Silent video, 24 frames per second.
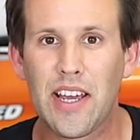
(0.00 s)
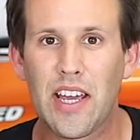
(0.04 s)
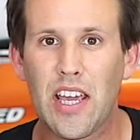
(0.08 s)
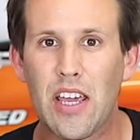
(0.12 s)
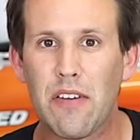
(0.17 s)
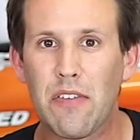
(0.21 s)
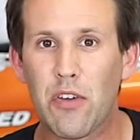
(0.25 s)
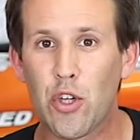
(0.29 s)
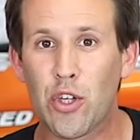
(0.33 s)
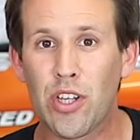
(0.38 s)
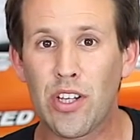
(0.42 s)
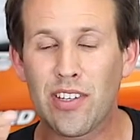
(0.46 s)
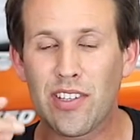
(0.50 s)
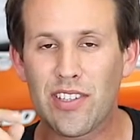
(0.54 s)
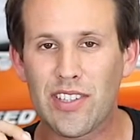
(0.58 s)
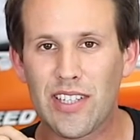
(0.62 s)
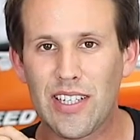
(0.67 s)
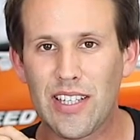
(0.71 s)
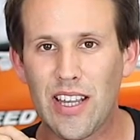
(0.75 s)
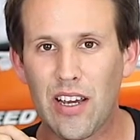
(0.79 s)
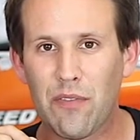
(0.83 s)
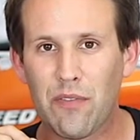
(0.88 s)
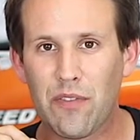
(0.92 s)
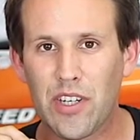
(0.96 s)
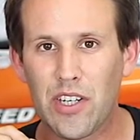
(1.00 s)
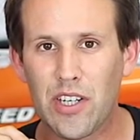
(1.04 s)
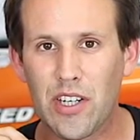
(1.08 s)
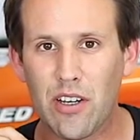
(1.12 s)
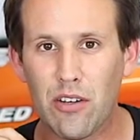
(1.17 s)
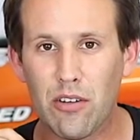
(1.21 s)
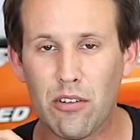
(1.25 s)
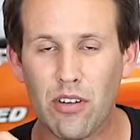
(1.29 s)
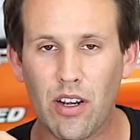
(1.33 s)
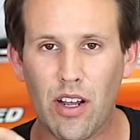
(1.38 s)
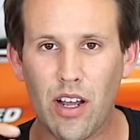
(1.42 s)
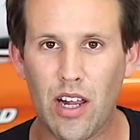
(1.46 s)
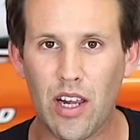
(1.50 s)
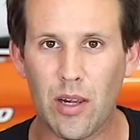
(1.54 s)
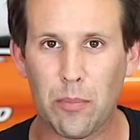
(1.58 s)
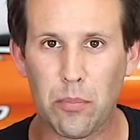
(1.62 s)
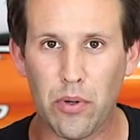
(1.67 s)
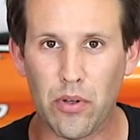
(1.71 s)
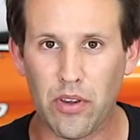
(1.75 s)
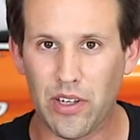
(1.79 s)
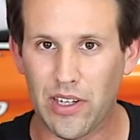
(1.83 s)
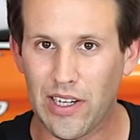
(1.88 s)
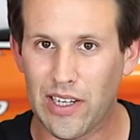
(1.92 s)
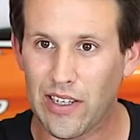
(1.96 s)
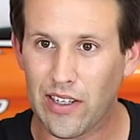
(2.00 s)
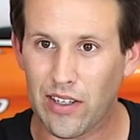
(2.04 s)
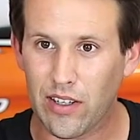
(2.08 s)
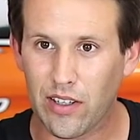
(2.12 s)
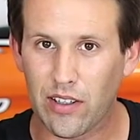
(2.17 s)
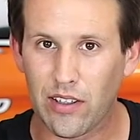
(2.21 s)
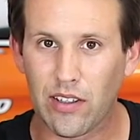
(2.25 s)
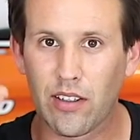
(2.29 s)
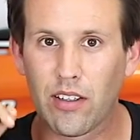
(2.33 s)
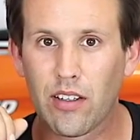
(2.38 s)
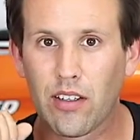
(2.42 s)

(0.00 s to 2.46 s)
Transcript: If you didn't see that video, I'll put the link